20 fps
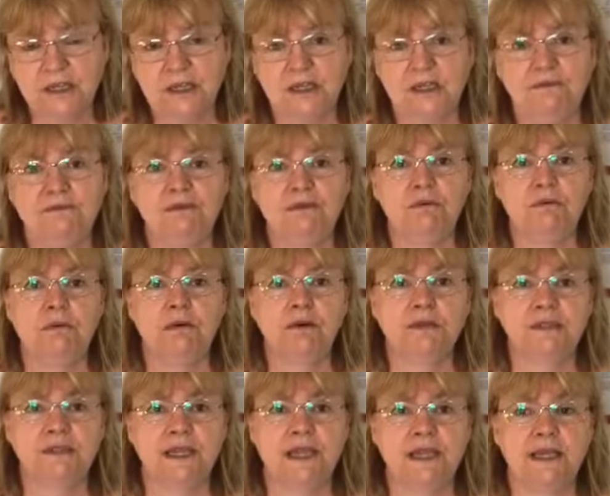If you are
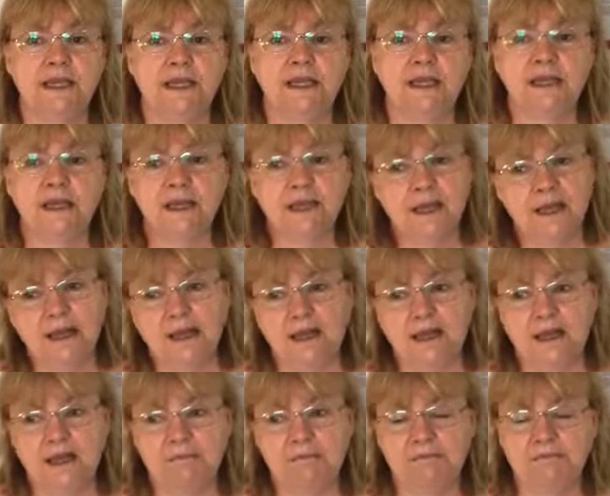selling,
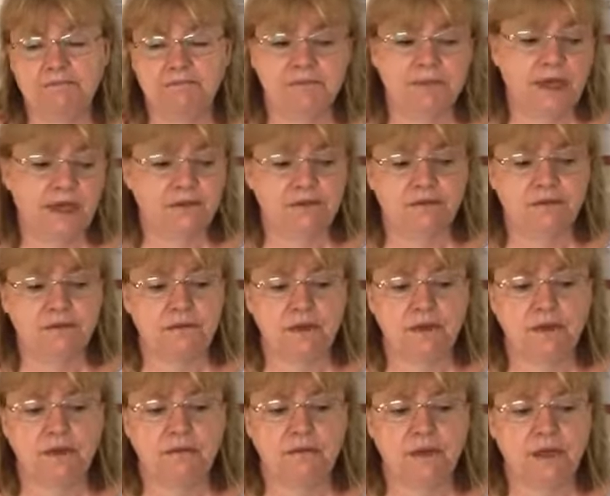
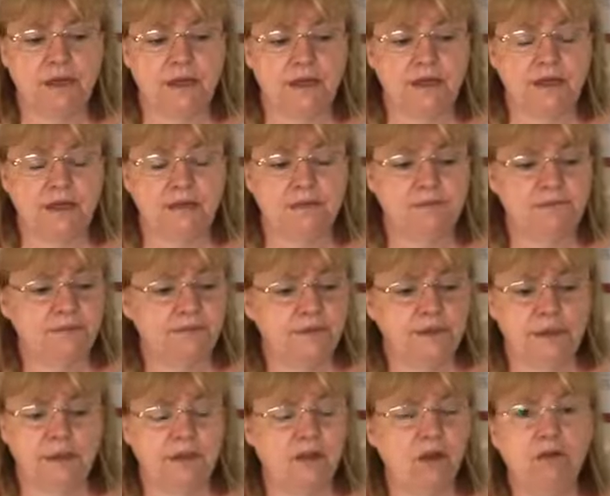
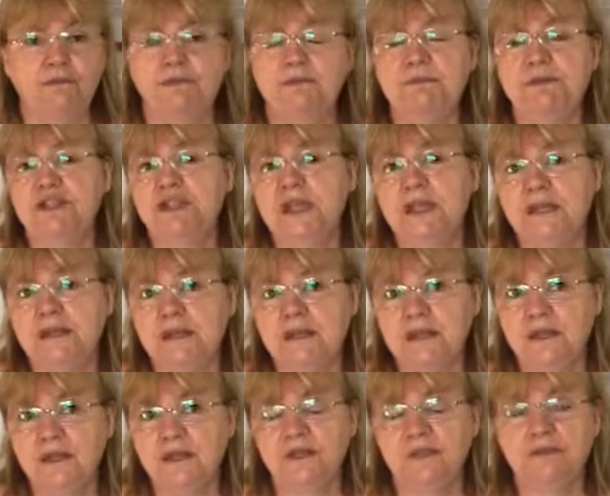a coffee machine,
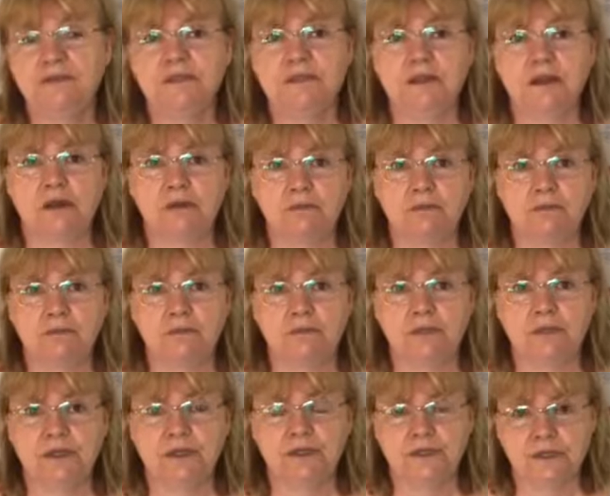you start with the
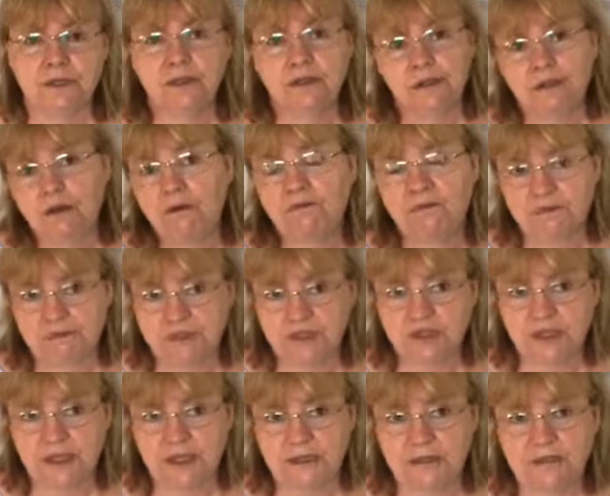words coffee
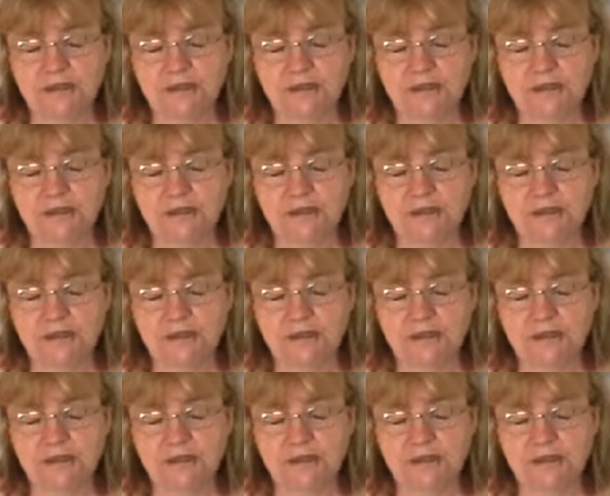machine.